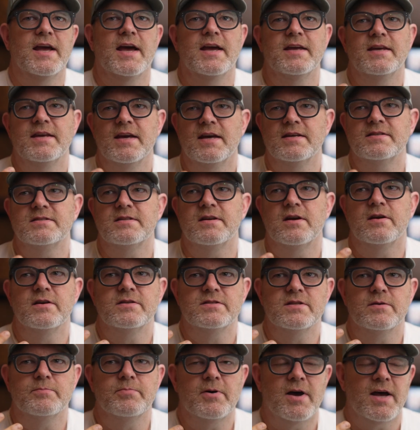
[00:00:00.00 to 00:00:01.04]
I guess there
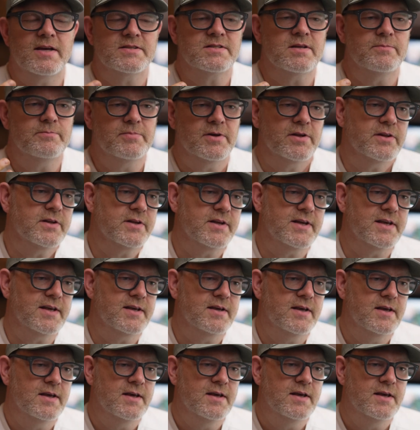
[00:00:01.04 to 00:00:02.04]
is the possibility